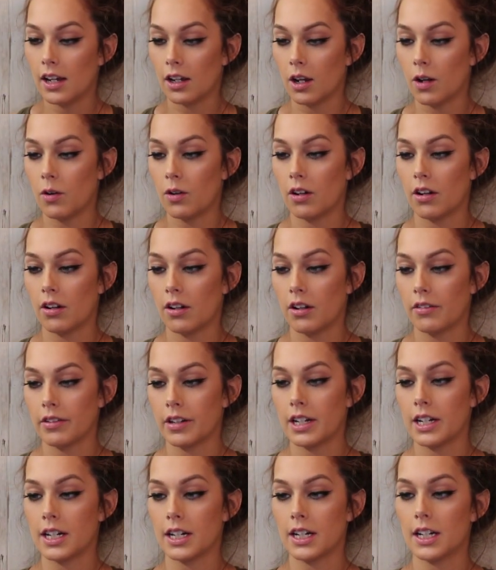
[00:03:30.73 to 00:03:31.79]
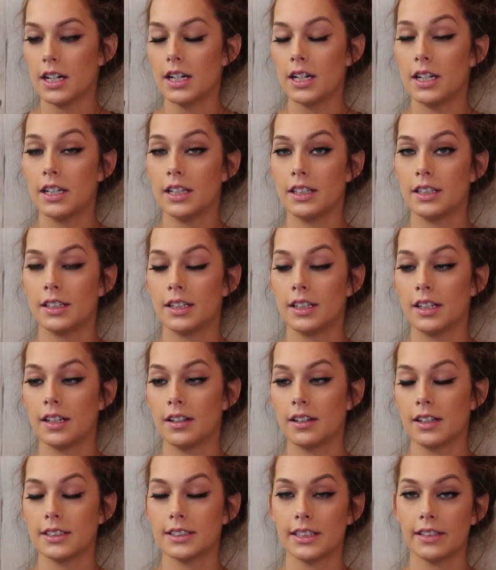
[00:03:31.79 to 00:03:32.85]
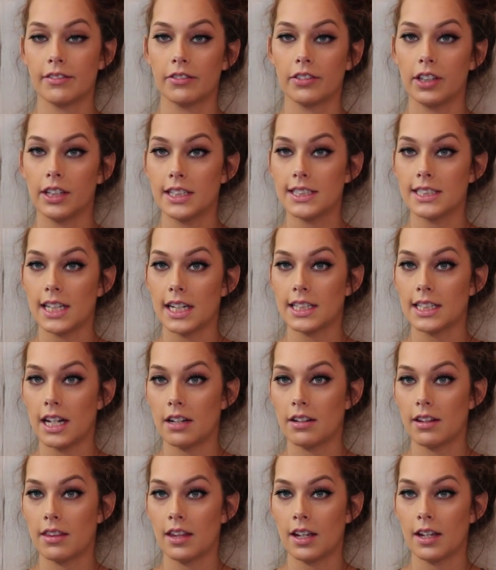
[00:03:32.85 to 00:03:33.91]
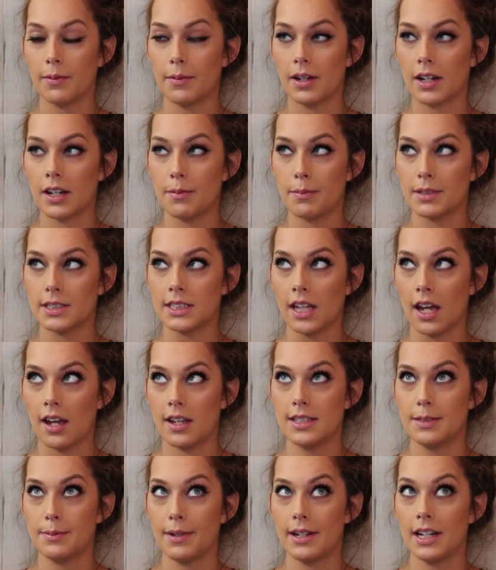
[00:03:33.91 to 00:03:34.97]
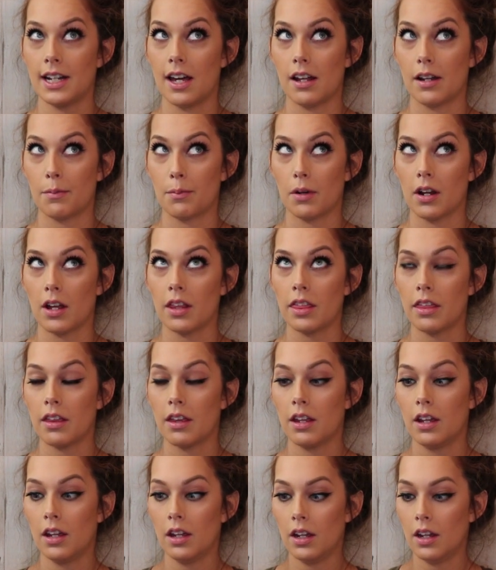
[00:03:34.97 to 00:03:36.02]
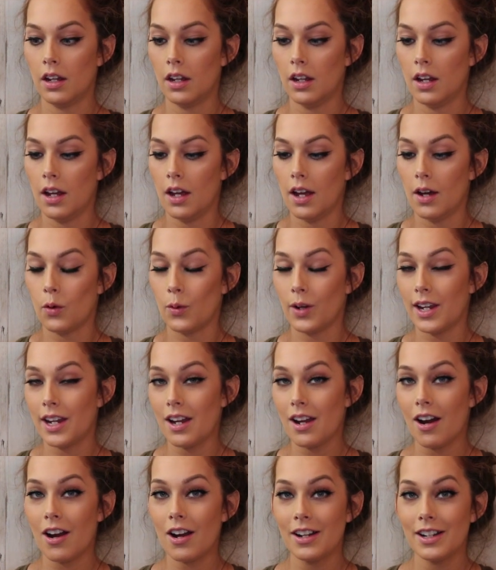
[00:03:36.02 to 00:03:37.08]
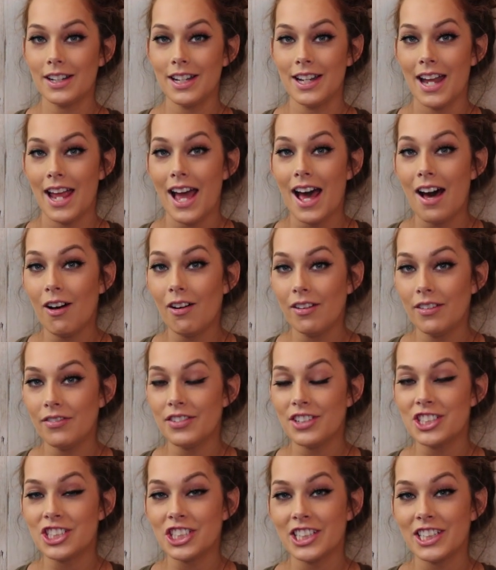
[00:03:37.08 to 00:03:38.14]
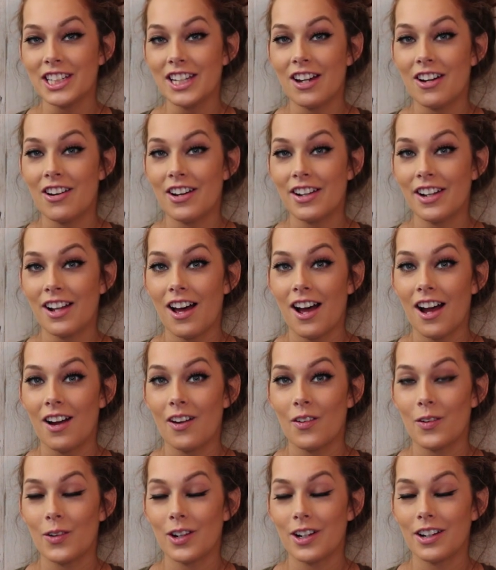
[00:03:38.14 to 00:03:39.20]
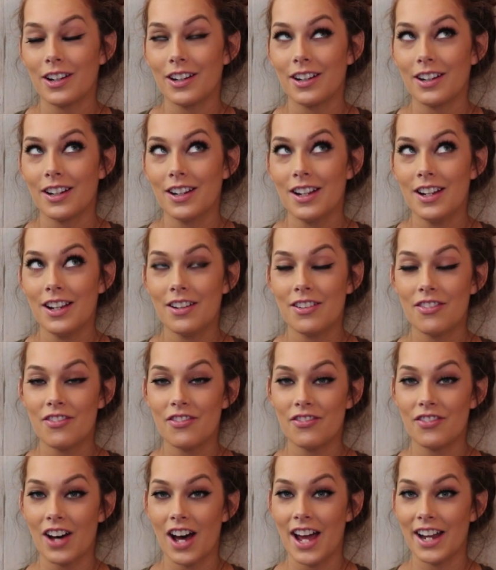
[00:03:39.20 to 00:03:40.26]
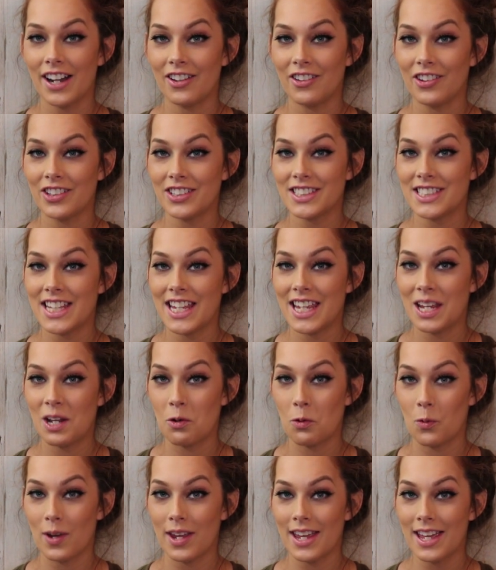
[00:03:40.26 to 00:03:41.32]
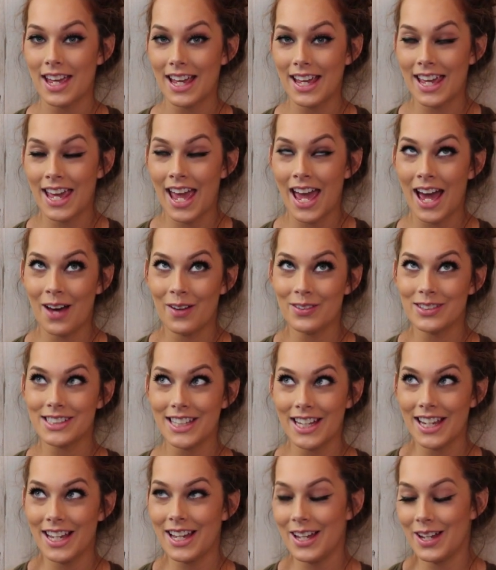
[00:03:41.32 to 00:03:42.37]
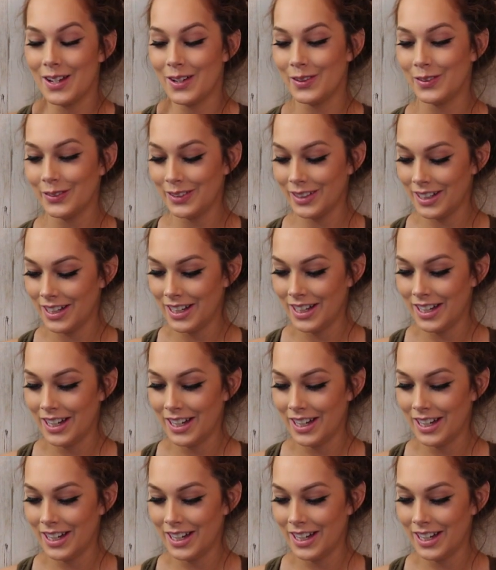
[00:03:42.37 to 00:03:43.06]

going on over here because I really sat down to think about it besides being out of breath. We are now officially on our final 10 week countdown.